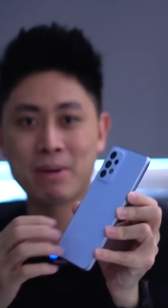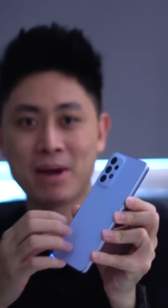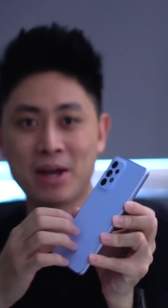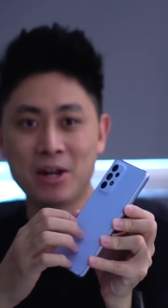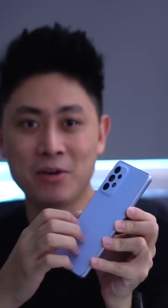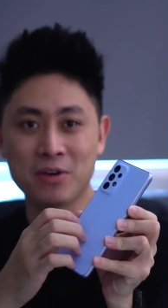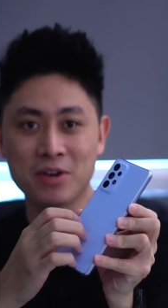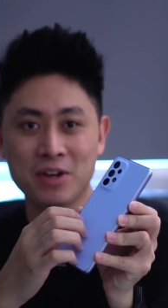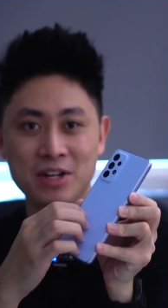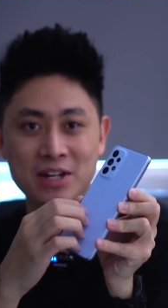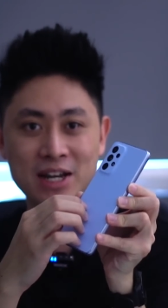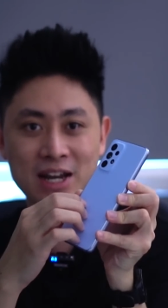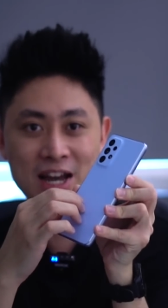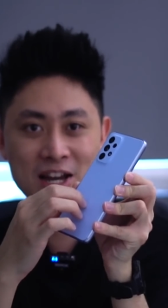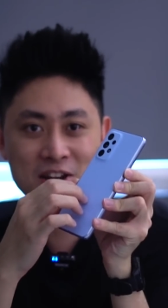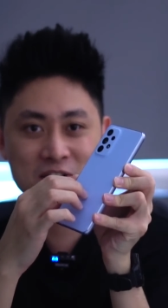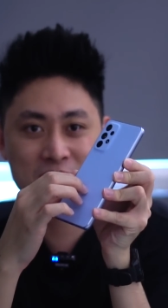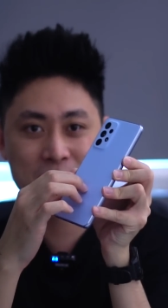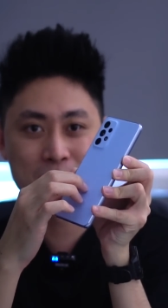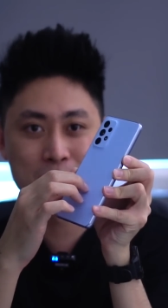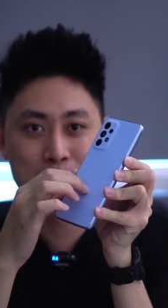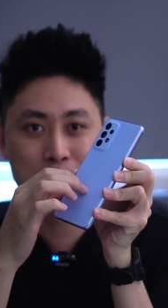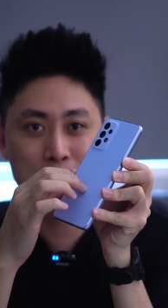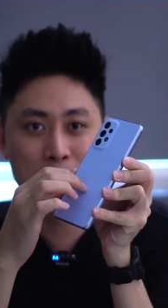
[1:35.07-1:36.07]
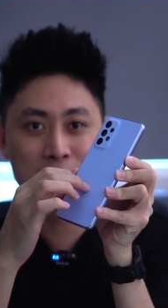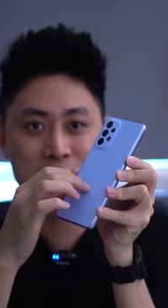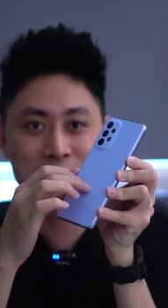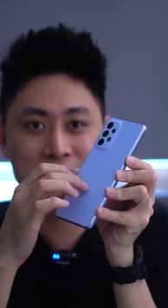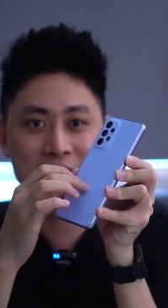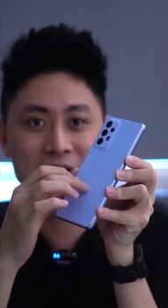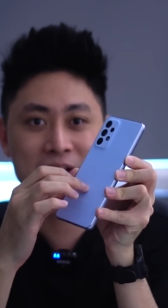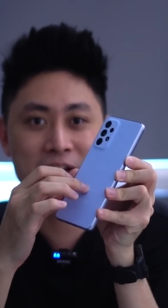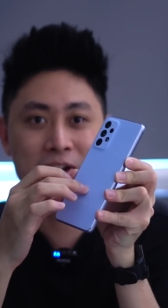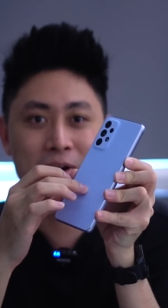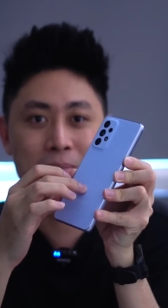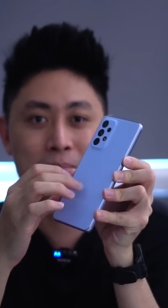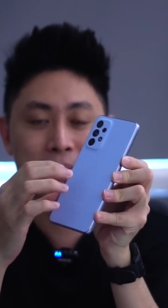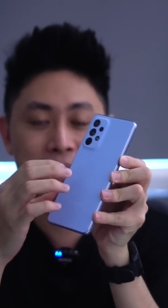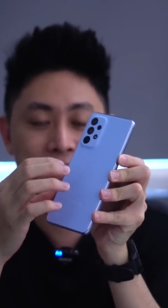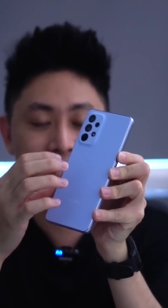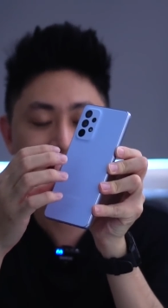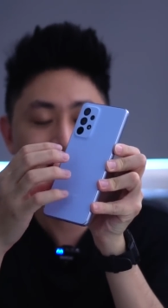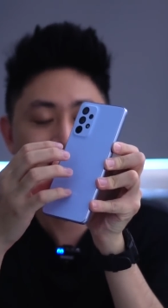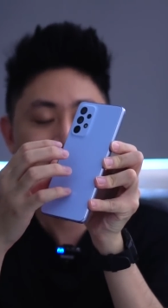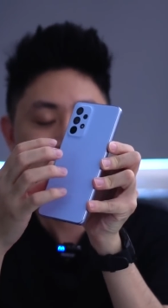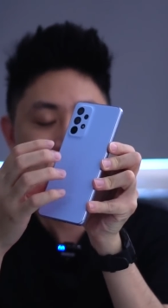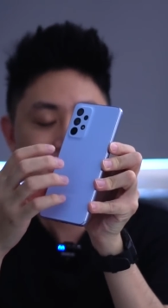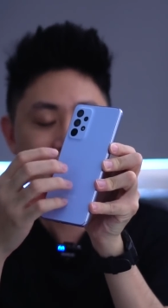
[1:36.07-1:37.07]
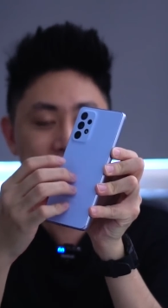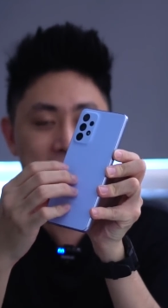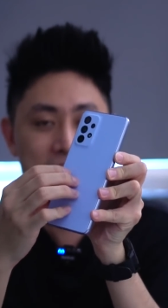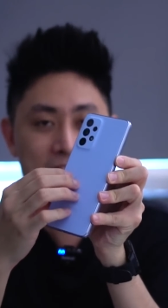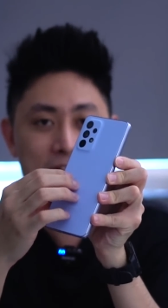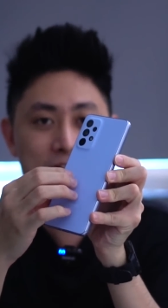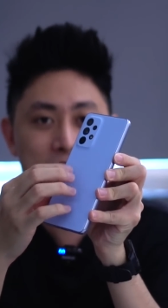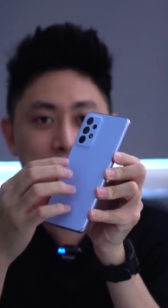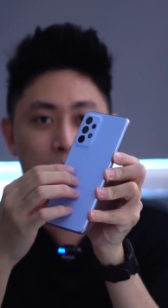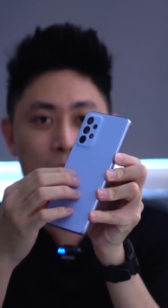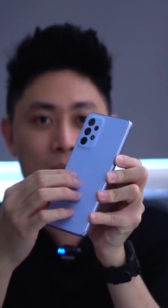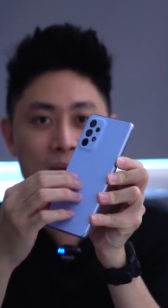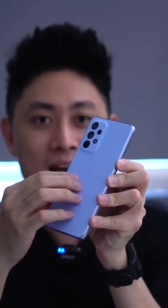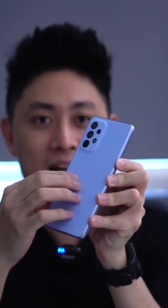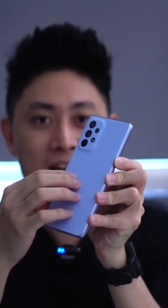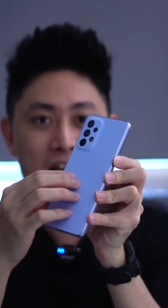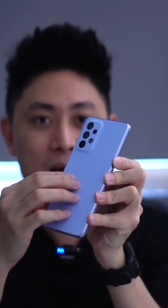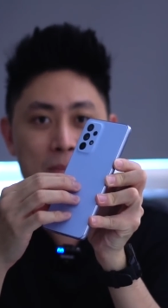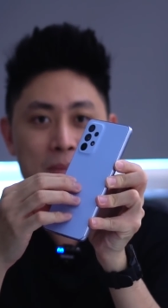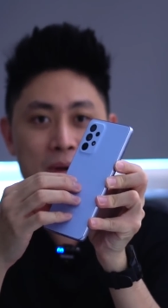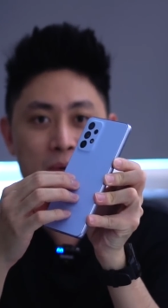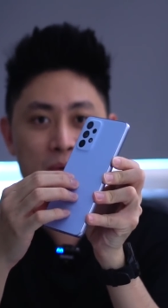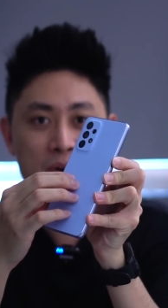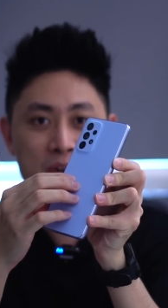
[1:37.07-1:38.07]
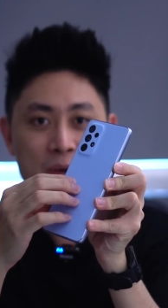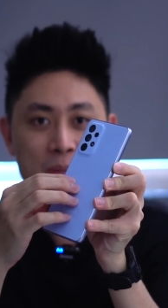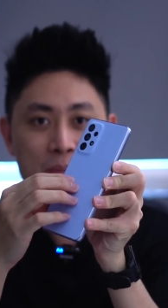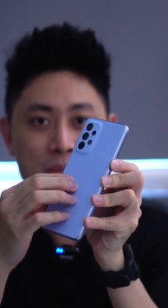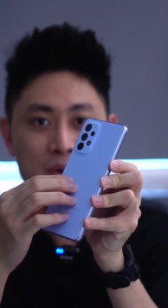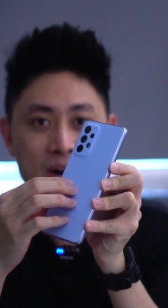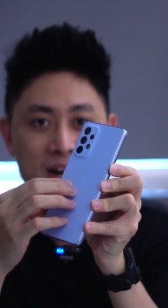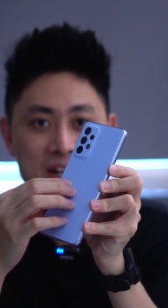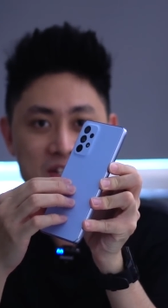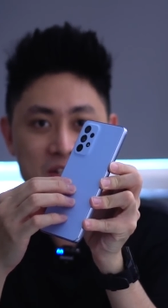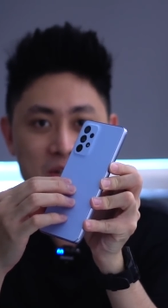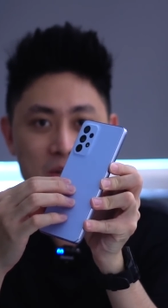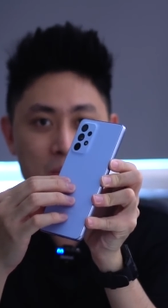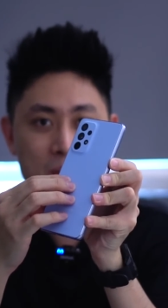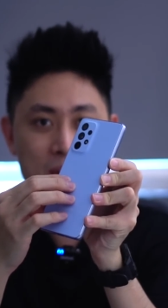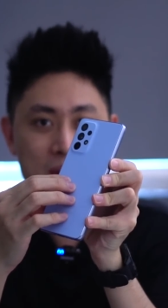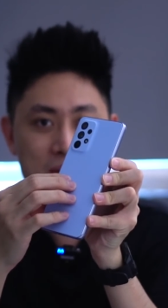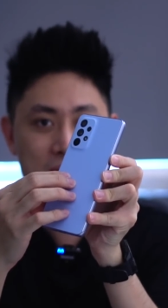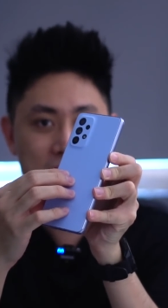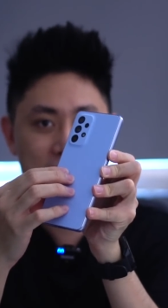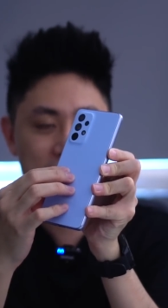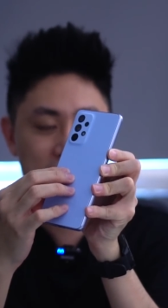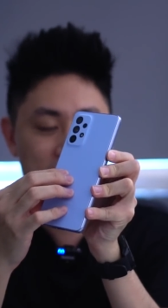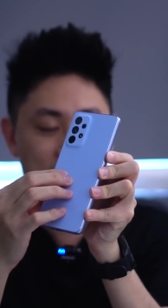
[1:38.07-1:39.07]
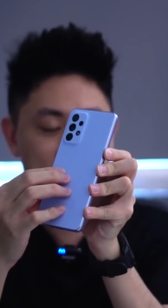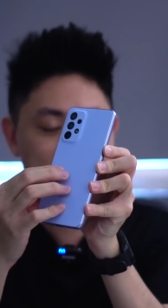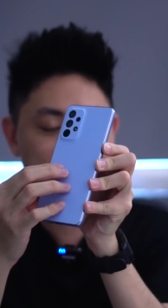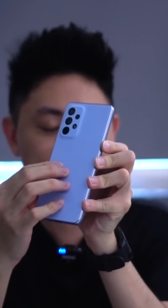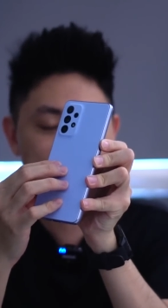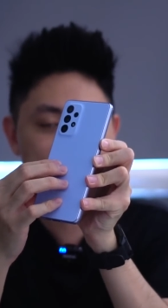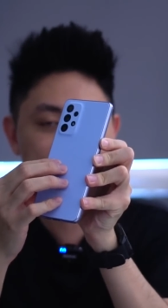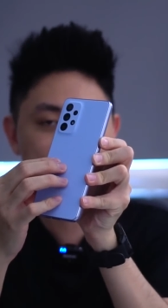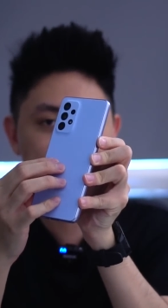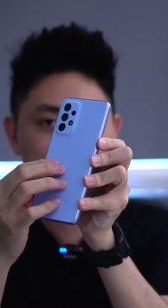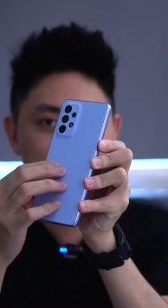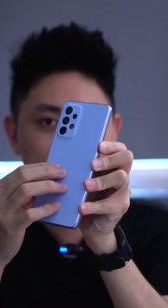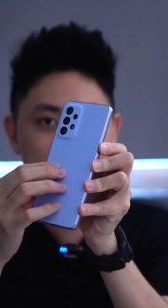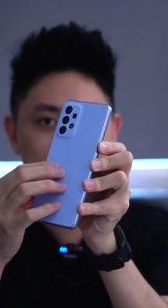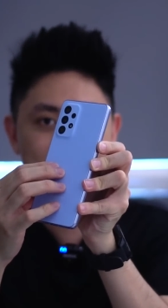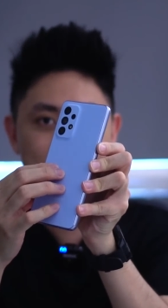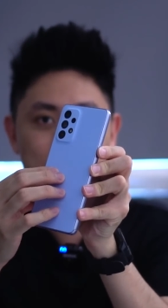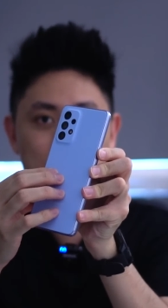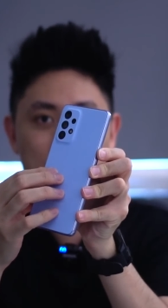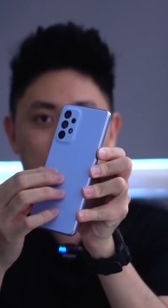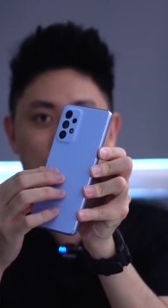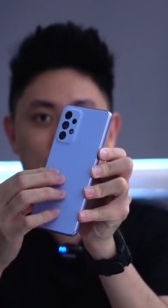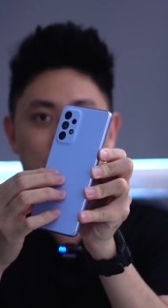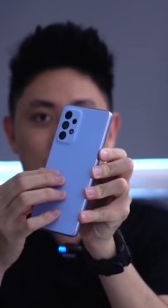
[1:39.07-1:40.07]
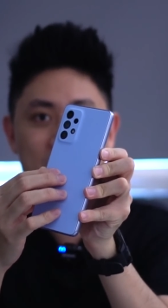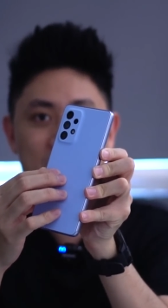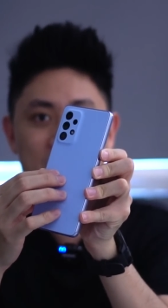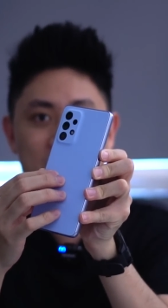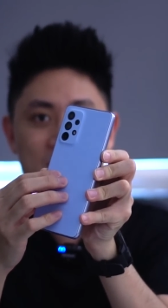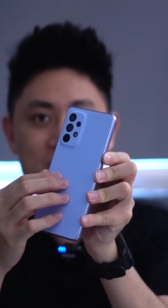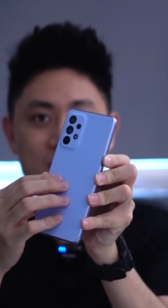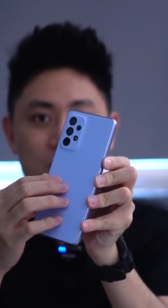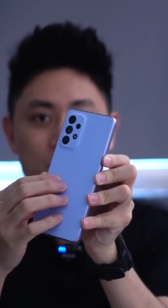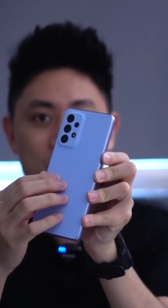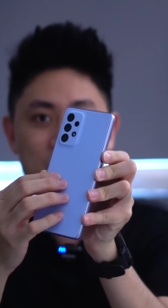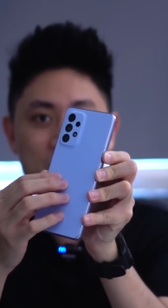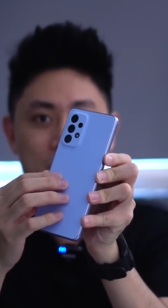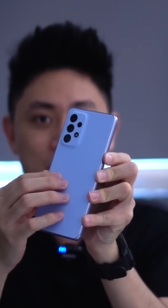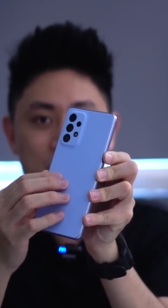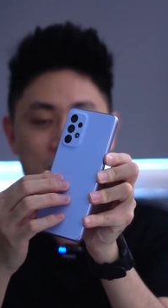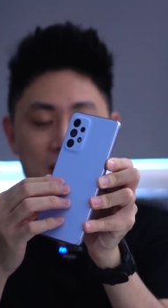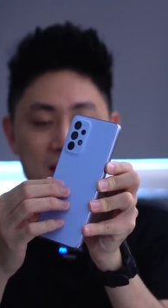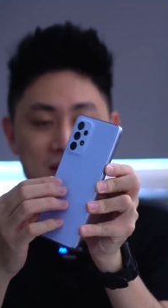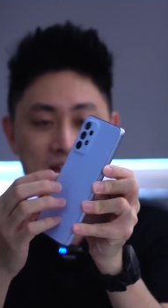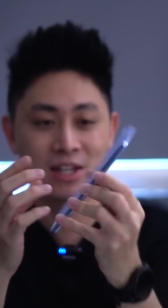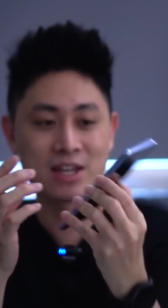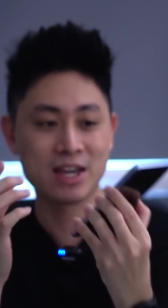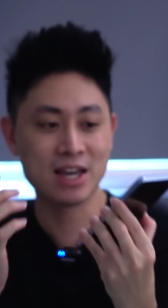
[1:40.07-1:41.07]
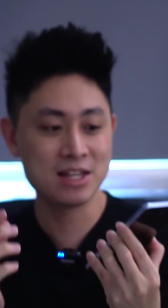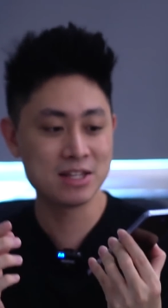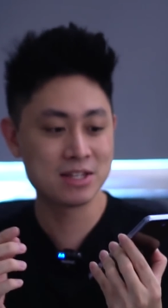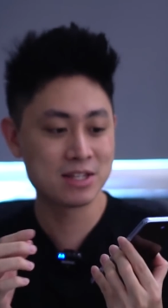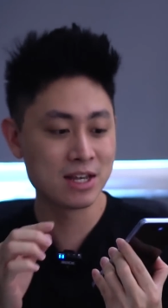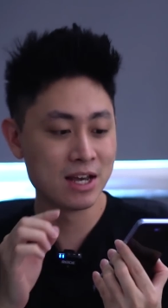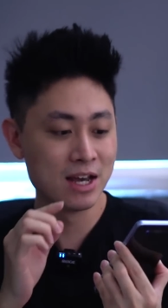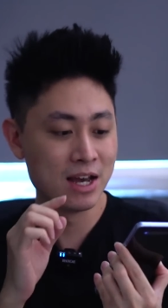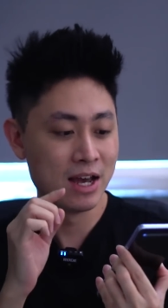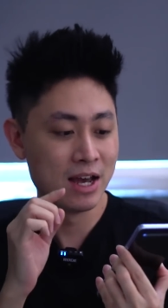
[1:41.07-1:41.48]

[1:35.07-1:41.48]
panel here that actually moves a little bit. It gives way a little bit when you press into it. You can definitely feel some movement here when you press against.